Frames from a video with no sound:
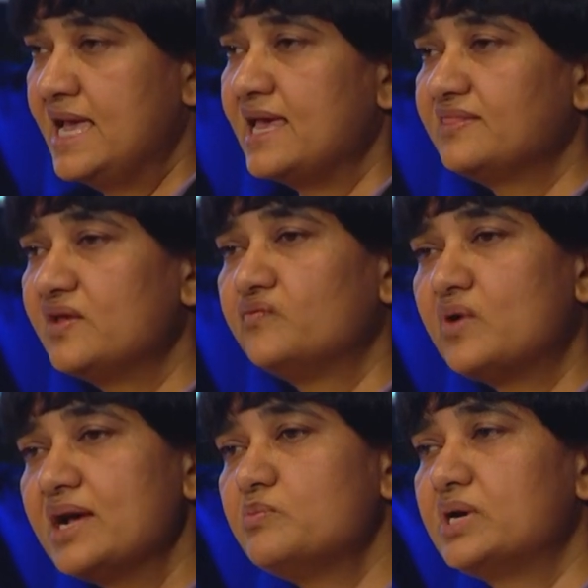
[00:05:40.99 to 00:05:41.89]
And they
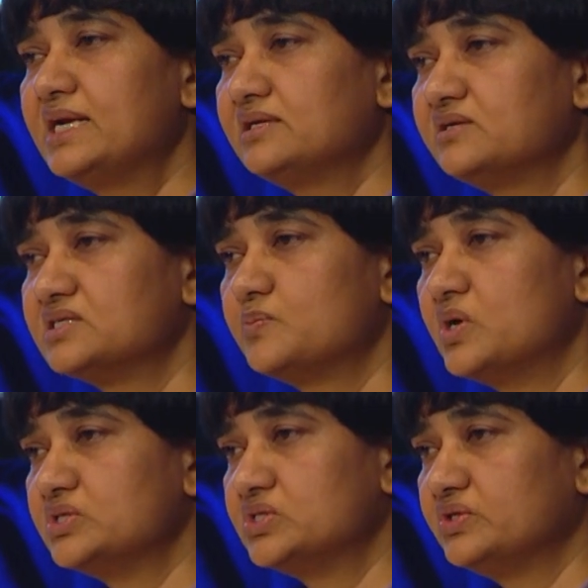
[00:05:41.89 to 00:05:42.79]
vibrate in
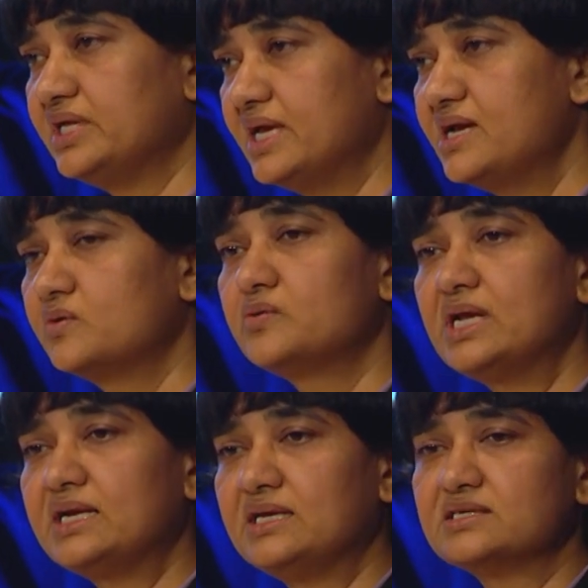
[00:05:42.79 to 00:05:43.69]
response to the air,
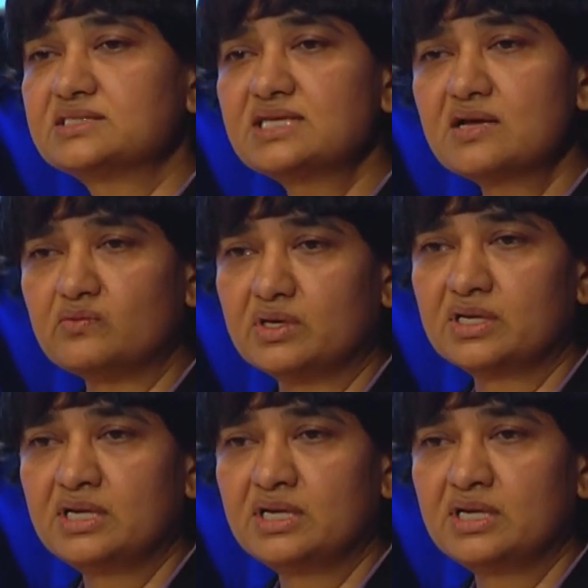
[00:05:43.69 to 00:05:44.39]
creating a sound.